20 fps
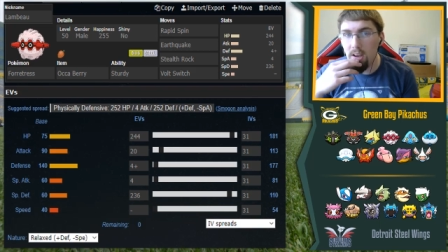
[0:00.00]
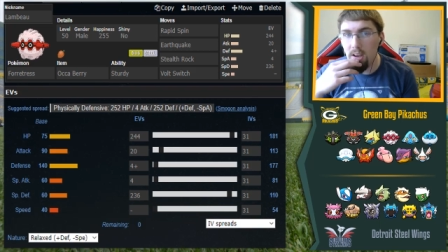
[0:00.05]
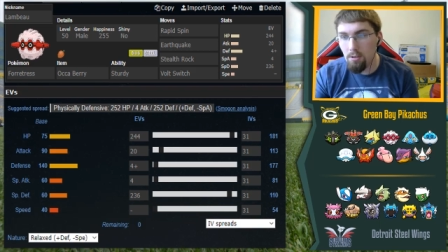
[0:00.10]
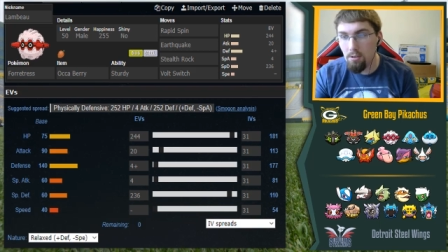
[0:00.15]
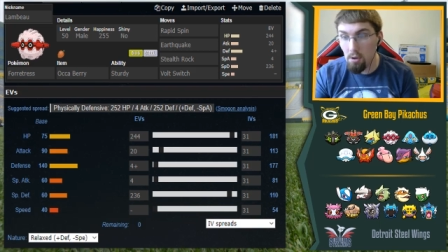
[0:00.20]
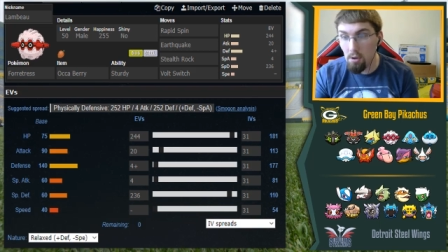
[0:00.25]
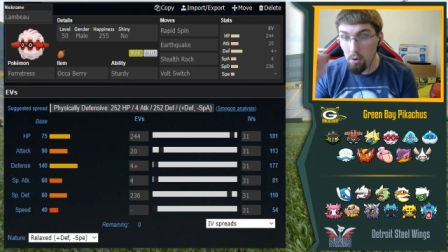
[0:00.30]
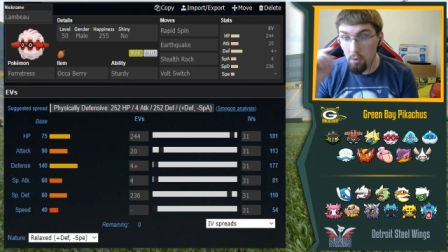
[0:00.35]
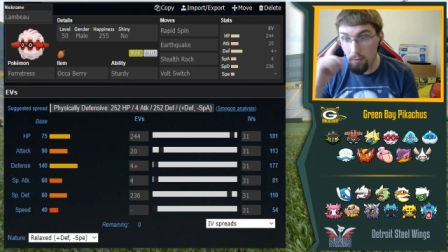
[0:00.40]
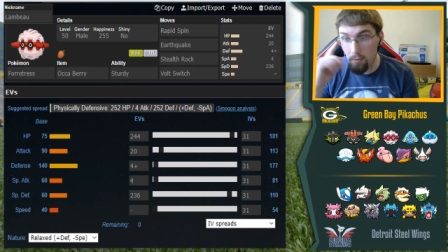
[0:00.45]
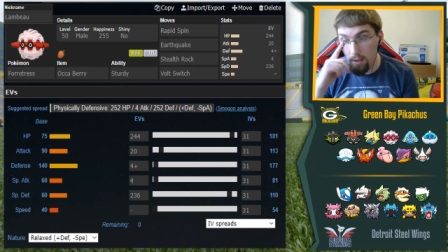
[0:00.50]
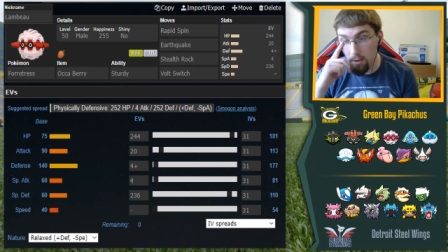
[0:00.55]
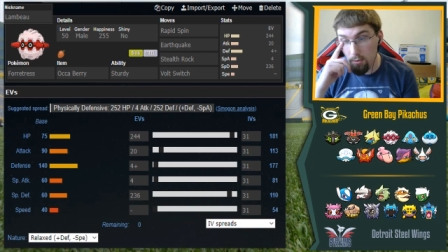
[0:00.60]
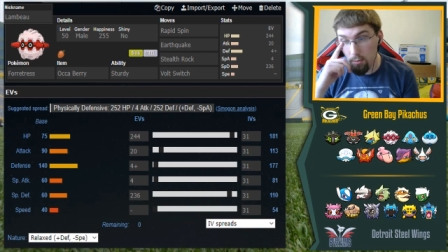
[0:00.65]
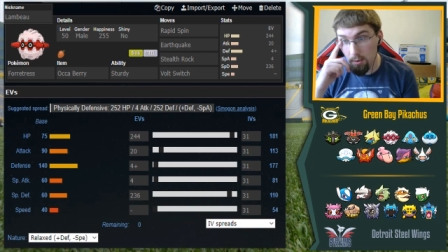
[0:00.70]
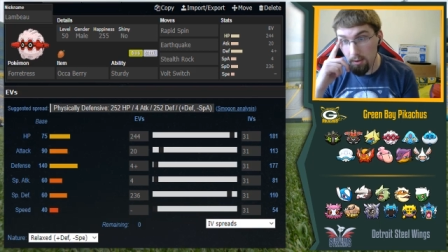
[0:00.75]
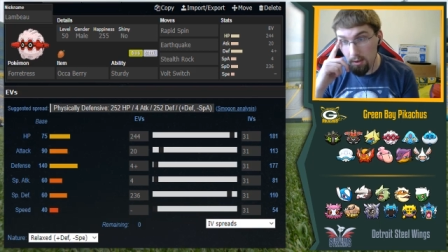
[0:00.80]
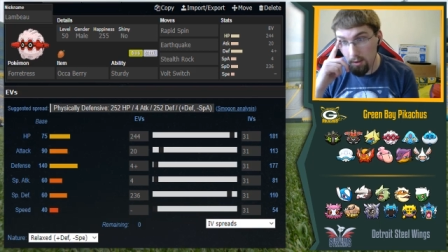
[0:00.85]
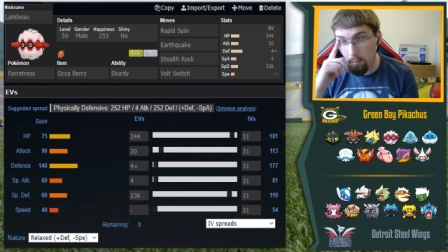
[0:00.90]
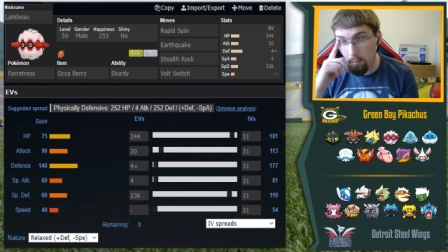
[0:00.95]
So
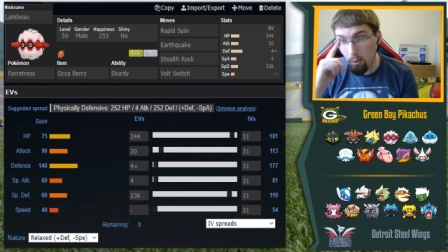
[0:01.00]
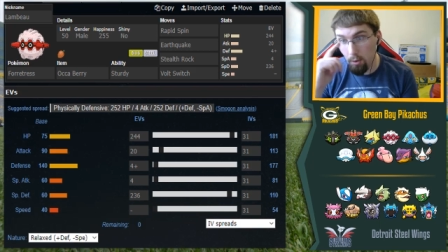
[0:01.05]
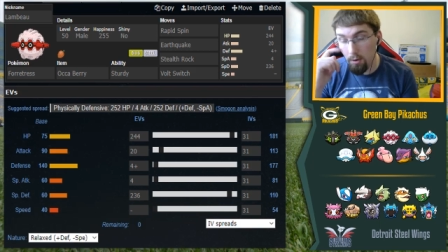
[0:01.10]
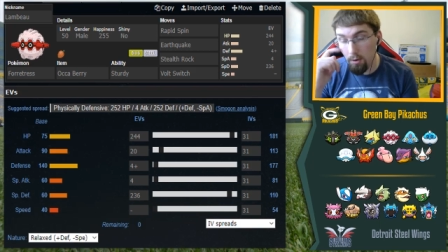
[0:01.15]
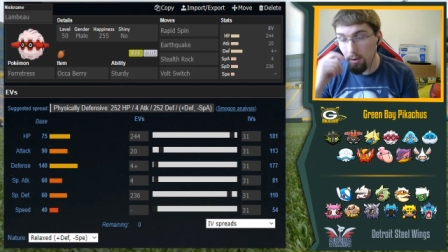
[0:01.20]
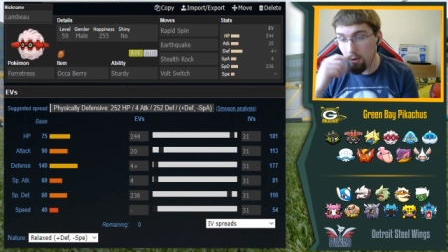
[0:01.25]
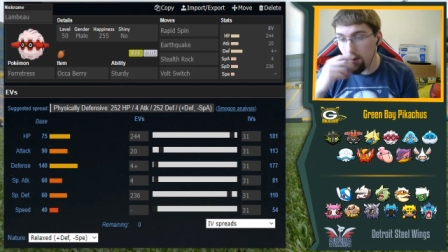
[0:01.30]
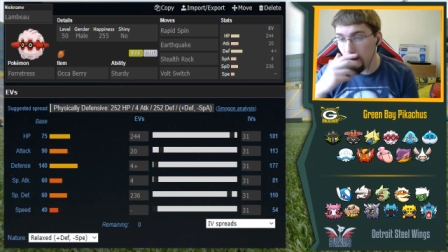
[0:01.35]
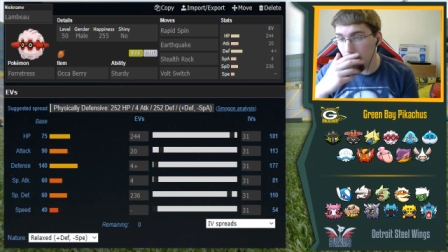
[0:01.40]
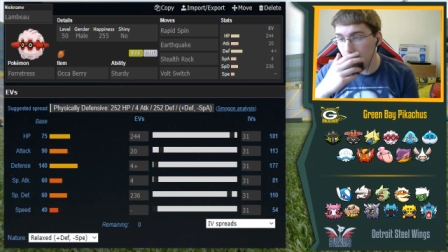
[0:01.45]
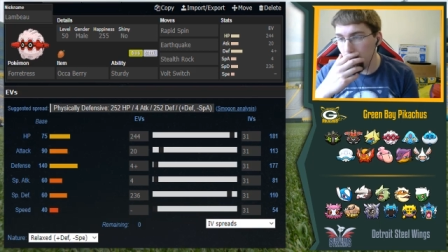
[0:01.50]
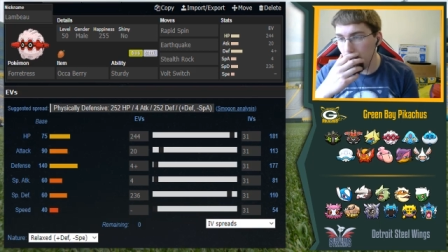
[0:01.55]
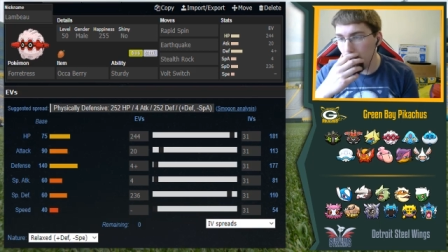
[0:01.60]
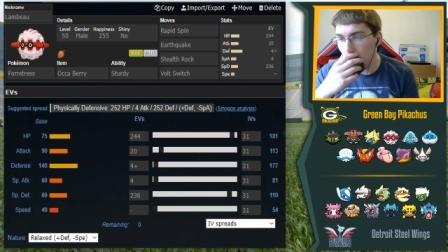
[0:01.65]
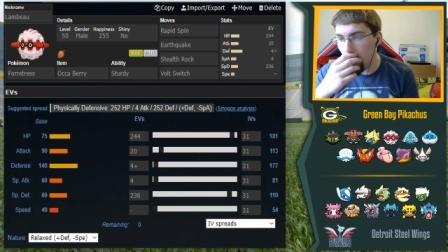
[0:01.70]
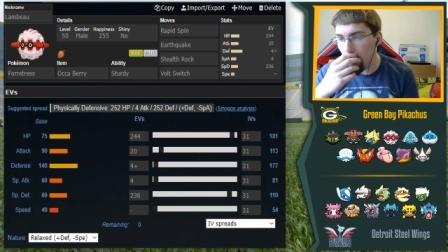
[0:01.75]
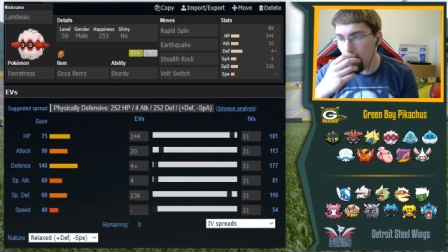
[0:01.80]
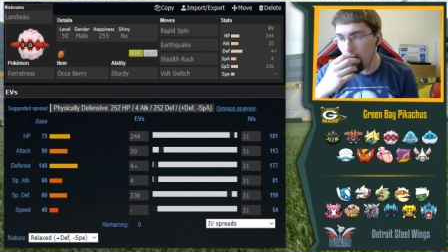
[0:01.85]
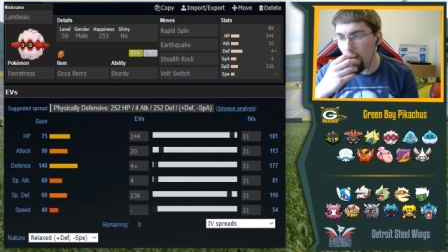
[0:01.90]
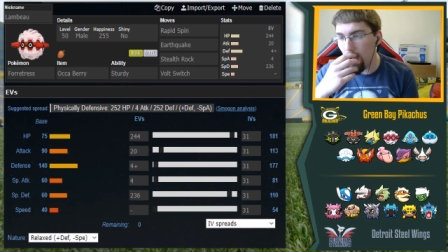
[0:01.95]
that's really important,
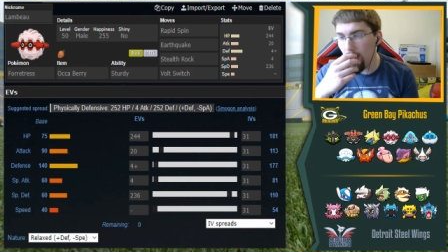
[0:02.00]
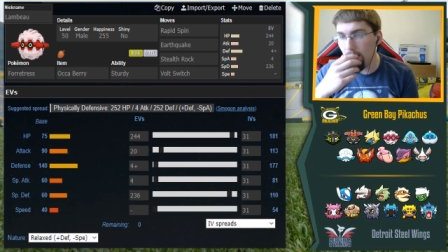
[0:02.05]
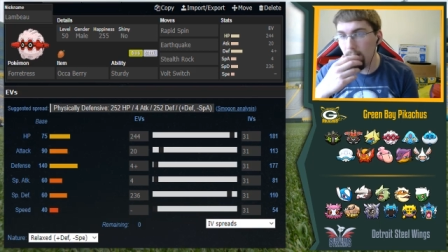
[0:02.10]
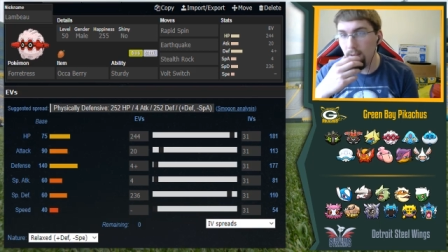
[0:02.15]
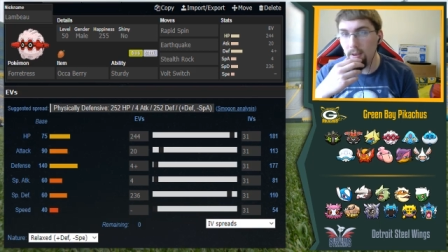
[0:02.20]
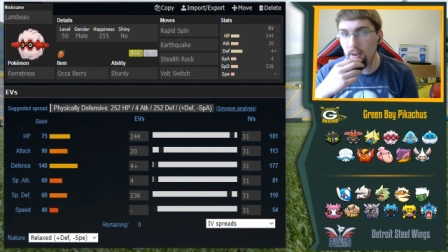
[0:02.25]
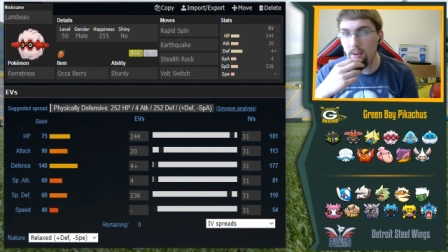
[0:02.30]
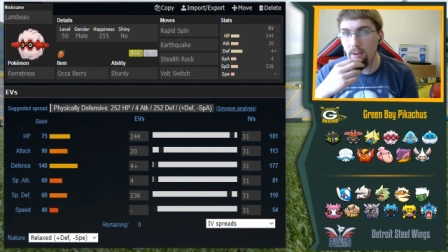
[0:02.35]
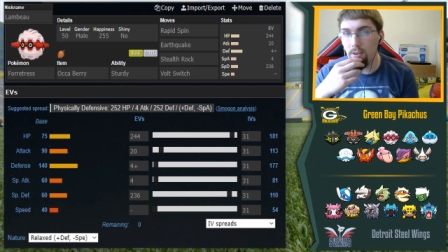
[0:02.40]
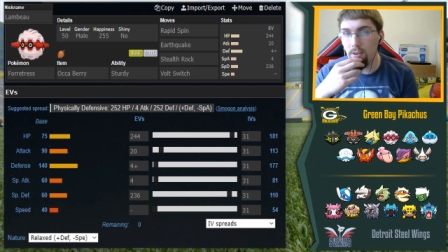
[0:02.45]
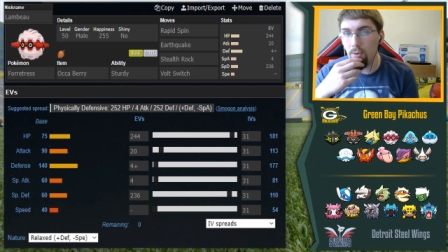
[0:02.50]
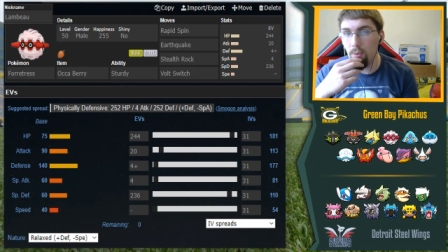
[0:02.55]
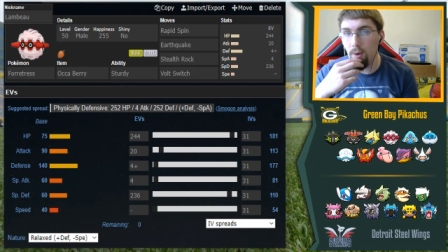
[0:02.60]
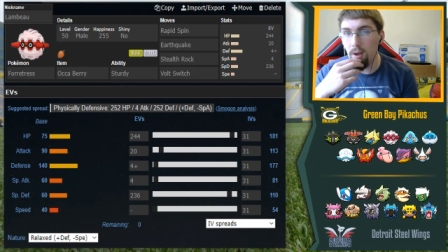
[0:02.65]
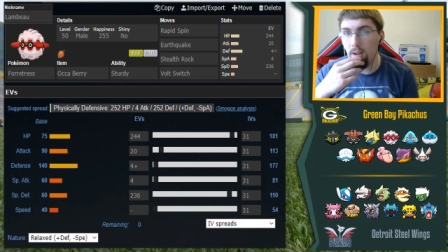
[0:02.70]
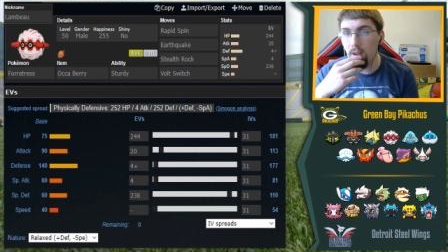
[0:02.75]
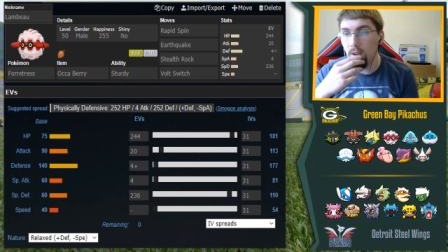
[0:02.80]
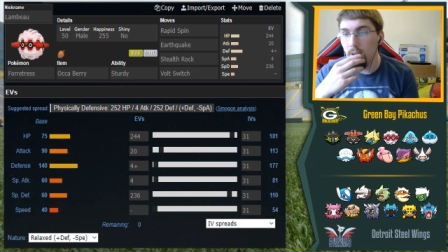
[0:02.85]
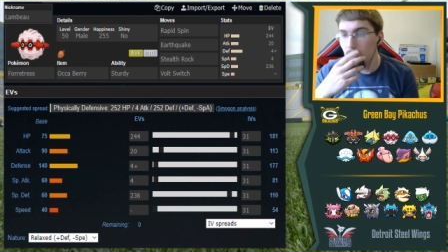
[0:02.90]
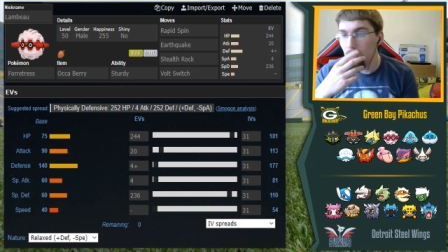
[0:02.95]
I, I think, as
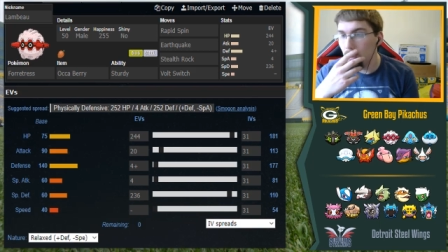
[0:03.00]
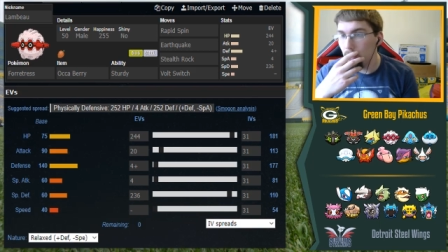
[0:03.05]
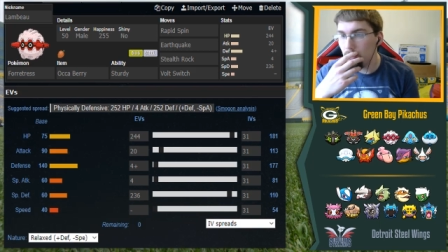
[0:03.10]
well.